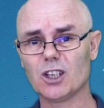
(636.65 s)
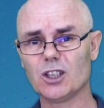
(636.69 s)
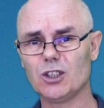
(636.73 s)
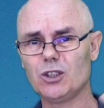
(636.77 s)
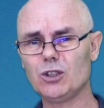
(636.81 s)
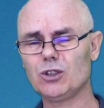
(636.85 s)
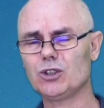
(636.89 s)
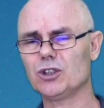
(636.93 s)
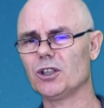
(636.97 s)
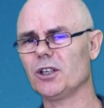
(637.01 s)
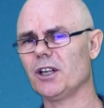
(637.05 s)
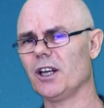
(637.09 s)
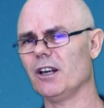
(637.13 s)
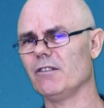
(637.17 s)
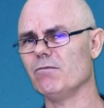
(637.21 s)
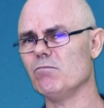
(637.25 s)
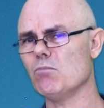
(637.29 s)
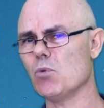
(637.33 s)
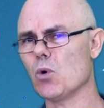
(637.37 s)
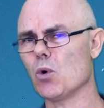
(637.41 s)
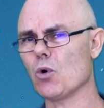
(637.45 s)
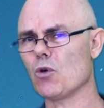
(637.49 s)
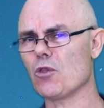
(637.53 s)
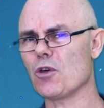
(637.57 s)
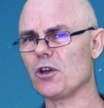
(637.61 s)
You should have
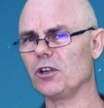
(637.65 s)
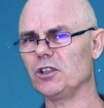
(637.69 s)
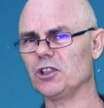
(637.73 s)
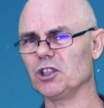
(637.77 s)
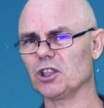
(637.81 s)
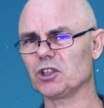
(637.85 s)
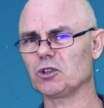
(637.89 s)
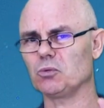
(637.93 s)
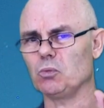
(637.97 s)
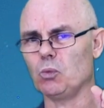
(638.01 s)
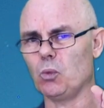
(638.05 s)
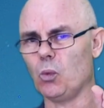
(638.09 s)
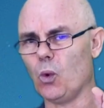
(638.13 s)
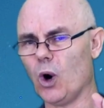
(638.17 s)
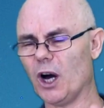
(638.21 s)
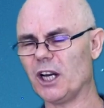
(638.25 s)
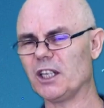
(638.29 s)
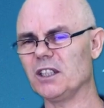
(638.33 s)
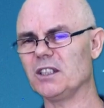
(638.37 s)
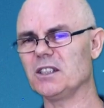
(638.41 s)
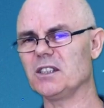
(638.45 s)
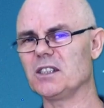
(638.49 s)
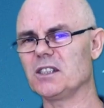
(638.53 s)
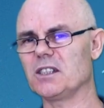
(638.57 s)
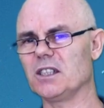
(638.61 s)
more than just
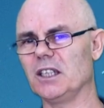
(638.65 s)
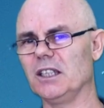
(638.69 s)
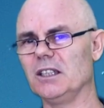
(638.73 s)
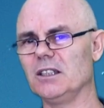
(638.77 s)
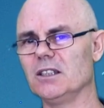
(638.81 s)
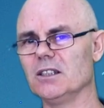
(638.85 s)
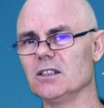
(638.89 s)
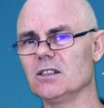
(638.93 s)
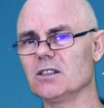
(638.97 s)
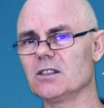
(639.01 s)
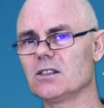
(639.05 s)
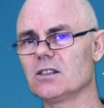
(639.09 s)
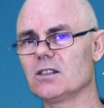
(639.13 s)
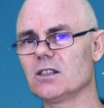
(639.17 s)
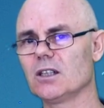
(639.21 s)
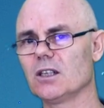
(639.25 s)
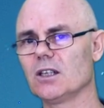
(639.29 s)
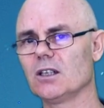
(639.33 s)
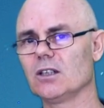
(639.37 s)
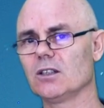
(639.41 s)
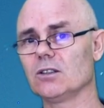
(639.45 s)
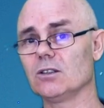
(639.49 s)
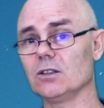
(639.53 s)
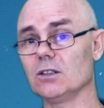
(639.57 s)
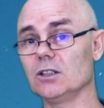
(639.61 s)
one sentence
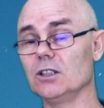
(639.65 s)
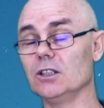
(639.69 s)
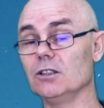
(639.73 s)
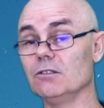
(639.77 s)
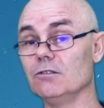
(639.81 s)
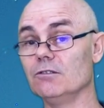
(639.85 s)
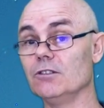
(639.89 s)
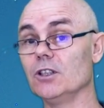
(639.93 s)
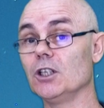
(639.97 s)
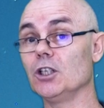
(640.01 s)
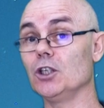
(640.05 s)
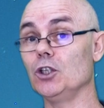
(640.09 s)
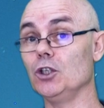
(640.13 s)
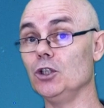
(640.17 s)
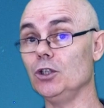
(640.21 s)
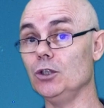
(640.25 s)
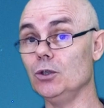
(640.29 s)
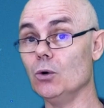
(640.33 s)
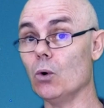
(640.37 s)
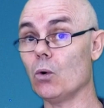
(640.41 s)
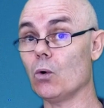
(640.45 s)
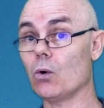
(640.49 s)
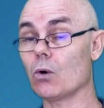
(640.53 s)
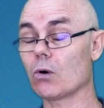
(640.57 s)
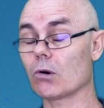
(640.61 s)
to give
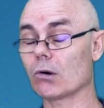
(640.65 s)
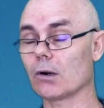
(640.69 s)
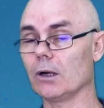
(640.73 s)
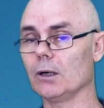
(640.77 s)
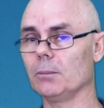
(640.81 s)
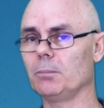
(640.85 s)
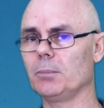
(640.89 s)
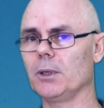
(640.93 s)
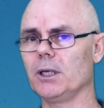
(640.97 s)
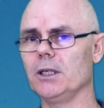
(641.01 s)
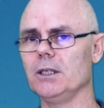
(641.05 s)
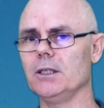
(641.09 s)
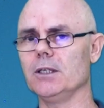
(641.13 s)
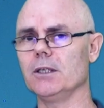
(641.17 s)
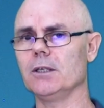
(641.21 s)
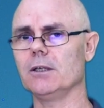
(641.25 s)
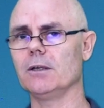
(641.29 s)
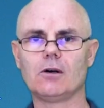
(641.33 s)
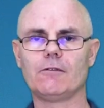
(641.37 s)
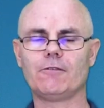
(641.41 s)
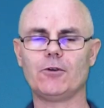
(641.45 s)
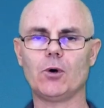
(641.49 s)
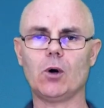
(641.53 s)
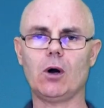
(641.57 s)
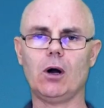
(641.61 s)
your opinion.
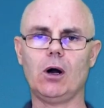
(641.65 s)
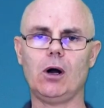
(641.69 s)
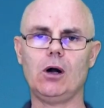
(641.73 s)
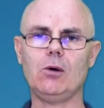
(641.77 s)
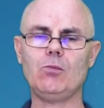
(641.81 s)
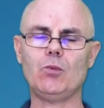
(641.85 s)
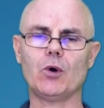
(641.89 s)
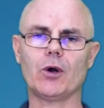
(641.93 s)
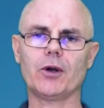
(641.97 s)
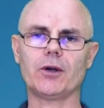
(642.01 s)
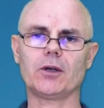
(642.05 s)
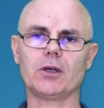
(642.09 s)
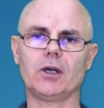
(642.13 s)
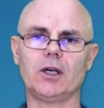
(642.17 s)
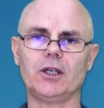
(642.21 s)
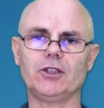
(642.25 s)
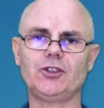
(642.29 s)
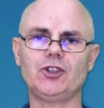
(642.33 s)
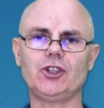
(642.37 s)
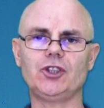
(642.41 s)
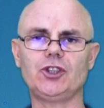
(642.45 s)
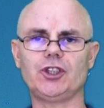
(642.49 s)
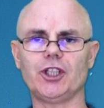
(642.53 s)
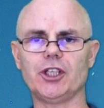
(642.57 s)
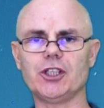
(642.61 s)
For homework, I
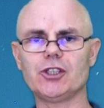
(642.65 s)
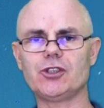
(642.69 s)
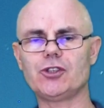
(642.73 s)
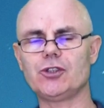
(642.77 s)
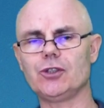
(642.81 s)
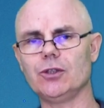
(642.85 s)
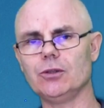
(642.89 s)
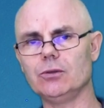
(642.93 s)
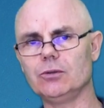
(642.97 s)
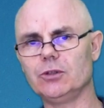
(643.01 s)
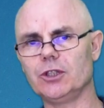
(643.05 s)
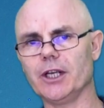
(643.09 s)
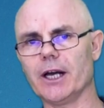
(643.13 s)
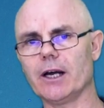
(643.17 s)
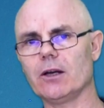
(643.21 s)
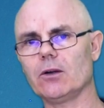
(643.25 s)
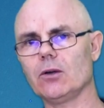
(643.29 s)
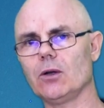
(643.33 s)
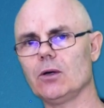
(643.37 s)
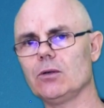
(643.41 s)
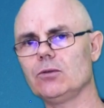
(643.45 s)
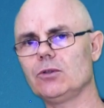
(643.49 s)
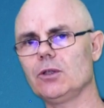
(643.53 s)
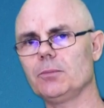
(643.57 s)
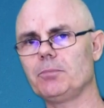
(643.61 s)
suggest you
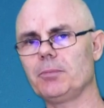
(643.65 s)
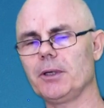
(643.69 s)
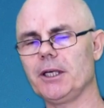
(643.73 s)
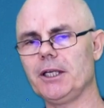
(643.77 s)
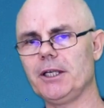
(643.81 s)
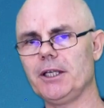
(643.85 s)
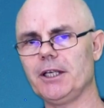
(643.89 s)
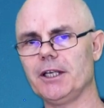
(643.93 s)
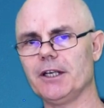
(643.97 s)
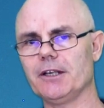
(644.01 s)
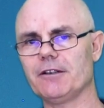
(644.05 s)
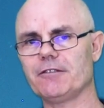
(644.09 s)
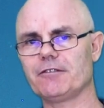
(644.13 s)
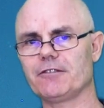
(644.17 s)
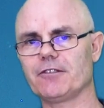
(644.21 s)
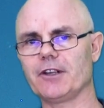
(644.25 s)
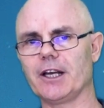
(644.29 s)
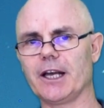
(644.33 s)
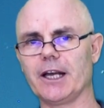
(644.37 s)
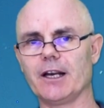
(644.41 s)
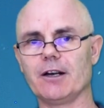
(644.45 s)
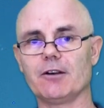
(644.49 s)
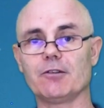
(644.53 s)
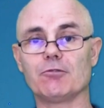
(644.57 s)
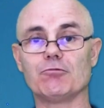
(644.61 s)
download the PDF
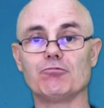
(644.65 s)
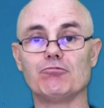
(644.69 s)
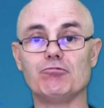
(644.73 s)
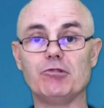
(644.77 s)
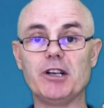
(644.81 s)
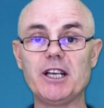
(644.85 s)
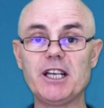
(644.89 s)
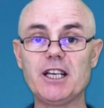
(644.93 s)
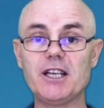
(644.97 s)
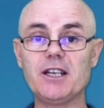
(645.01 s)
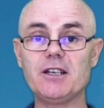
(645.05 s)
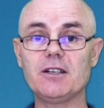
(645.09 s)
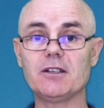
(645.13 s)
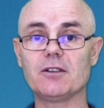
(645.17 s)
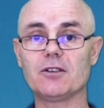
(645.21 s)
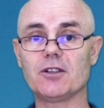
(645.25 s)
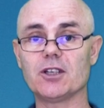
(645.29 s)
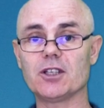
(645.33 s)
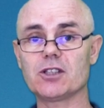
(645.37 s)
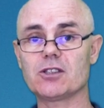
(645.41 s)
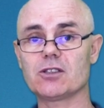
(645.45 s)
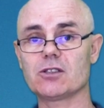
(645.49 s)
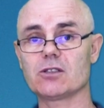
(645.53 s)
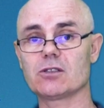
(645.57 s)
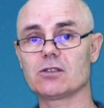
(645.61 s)
and read
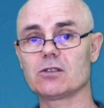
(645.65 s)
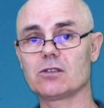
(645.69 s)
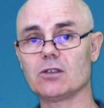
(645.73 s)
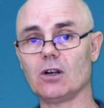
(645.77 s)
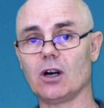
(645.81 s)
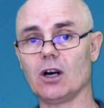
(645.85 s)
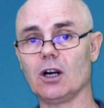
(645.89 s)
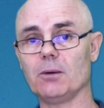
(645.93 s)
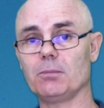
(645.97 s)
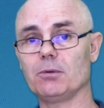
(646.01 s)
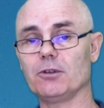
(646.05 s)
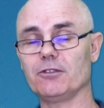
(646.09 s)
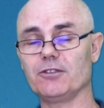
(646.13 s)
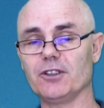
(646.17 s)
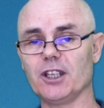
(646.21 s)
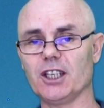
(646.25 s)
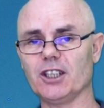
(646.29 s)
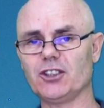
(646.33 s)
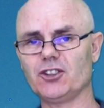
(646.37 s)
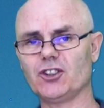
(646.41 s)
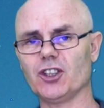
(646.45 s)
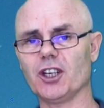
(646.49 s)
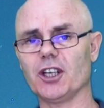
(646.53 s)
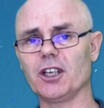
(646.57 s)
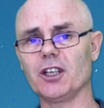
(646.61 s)
this type of
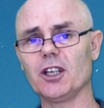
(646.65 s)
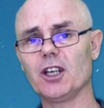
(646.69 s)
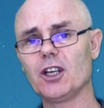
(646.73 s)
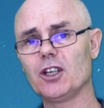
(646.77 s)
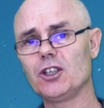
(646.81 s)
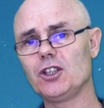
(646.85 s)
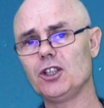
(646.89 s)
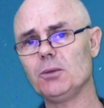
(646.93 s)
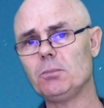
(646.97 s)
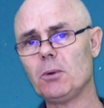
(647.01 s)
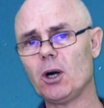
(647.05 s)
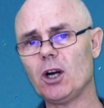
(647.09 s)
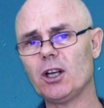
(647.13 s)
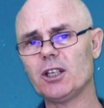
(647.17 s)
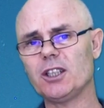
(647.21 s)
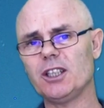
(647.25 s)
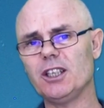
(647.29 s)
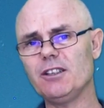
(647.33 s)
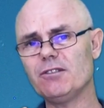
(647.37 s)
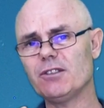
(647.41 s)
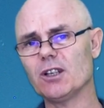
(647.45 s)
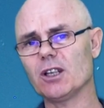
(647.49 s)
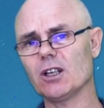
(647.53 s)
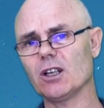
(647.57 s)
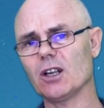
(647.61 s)
essay. You might
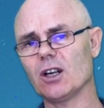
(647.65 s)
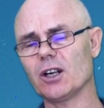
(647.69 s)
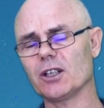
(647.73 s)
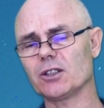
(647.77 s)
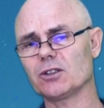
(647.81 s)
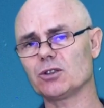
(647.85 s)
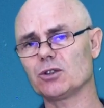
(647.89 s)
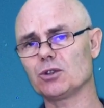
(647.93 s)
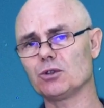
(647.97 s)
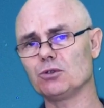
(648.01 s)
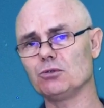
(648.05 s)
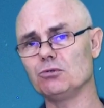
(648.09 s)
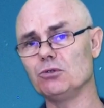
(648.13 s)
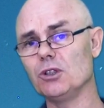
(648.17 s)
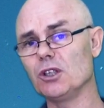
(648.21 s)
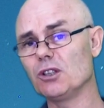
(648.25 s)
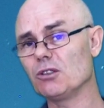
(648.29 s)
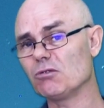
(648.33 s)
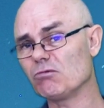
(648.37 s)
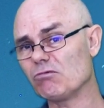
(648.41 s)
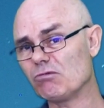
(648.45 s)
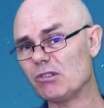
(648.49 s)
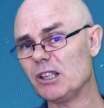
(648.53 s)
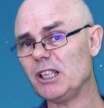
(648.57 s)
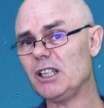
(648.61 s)
even like to
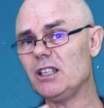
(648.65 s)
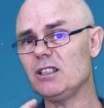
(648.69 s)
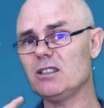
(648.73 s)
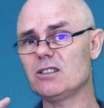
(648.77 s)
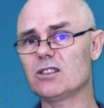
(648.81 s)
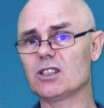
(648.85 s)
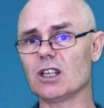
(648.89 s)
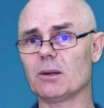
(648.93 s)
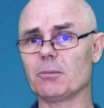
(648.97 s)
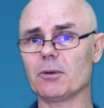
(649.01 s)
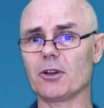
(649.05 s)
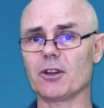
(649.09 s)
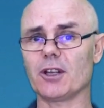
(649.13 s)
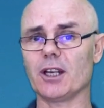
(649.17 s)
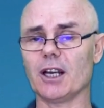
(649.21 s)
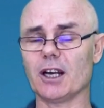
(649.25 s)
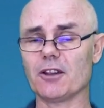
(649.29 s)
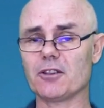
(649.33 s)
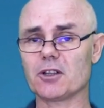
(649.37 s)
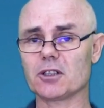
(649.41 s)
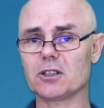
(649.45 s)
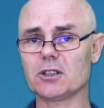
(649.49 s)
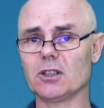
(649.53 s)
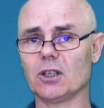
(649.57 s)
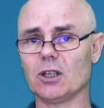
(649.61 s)
read some of the
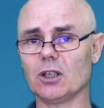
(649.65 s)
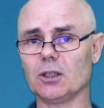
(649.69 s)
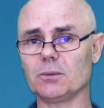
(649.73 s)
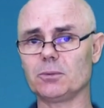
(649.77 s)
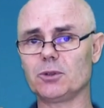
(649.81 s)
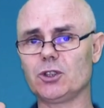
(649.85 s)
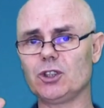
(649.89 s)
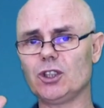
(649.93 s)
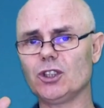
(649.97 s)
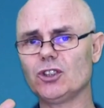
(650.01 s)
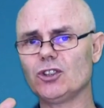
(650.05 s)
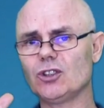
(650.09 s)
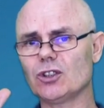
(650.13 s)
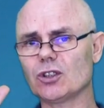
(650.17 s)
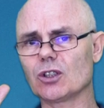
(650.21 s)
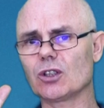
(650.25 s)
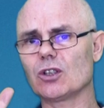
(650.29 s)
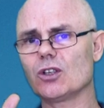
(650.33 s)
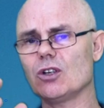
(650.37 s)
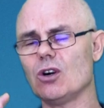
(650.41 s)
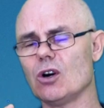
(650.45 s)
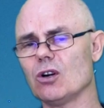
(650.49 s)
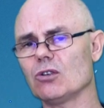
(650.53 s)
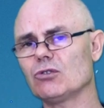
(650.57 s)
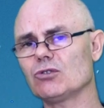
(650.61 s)
other types just to
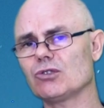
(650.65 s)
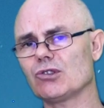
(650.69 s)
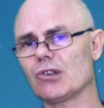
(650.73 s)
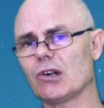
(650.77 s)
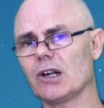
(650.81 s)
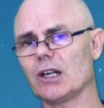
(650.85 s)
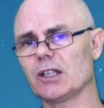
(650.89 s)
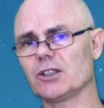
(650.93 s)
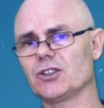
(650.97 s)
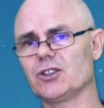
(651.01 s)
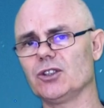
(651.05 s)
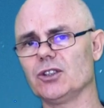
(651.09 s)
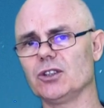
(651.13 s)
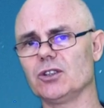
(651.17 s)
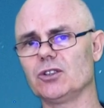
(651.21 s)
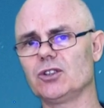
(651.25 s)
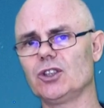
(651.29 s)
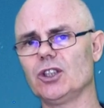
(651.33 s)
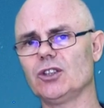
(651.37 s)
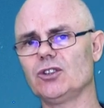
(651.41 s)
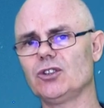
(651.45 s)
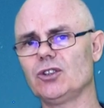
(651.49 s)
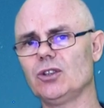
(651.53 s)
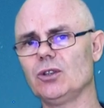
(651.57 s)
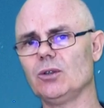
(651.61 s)
contrast it,
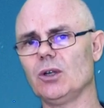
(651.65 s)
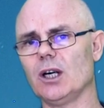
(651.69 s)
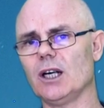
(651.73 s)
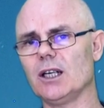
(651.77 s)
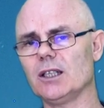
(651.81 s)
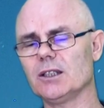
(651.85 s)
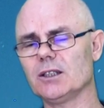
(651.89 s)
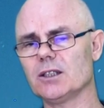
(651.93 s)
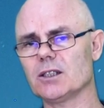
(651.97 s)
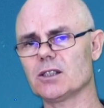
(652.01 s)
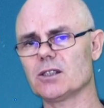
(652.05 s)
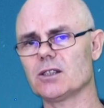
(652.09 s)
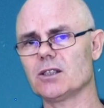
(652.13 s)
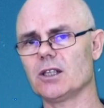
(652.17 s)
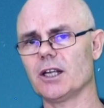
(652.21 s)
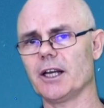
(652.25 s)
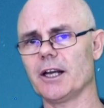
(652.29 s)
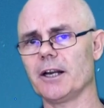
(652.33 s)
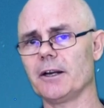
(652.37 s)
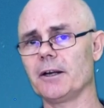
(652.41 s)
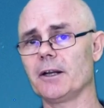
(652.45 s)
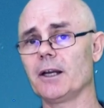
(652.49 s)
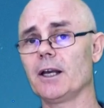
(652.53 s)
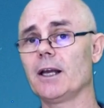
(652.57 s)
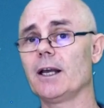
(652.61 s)
just to
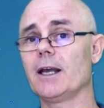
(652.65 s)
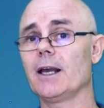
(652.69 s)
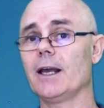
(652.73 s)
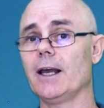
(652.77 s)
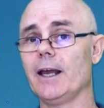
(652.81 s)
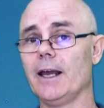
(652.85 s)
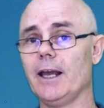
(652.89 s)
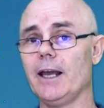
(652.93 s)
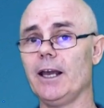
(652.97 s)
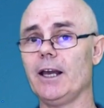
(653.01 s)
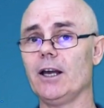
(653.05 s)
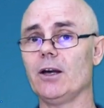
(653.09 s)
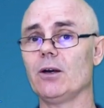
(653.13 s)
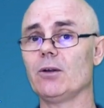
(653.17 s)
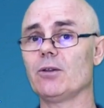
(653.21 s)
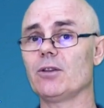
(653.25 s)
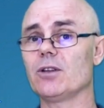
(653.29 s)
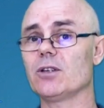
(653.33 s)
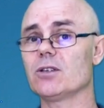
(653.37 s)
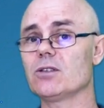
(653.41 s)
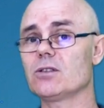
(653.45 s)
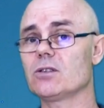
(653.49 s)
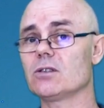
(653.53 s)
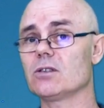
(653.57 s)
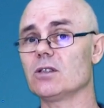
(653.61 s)
understand how
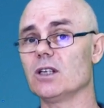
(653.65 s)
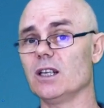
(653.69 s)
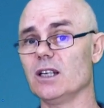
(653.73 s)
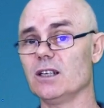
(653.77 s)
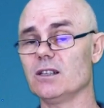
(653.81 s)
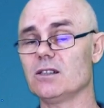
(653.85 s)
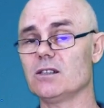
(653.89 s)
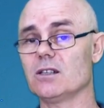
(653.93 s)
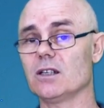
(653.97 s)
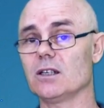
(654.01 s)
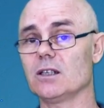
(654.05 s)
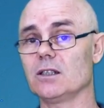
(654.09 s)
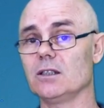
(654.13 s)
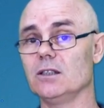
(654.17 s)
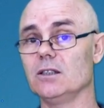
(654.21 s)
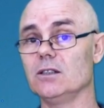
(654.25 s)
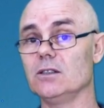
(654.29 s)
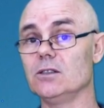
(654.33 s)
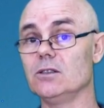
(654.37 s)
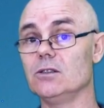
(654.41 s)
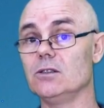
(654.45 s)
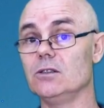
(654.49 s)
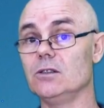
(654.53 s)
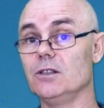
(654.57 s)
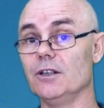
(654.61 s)
this essay
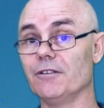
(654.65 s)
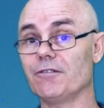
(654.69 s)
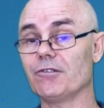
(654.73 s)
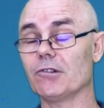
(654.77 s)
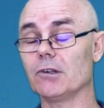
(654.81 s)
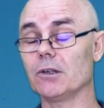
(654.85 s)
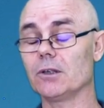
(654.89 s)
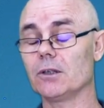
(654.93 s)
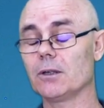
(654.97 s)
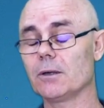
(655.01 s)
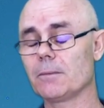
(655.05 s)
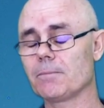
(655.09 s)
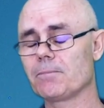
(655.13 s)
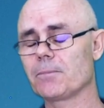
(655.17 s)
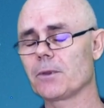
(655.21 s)
is different.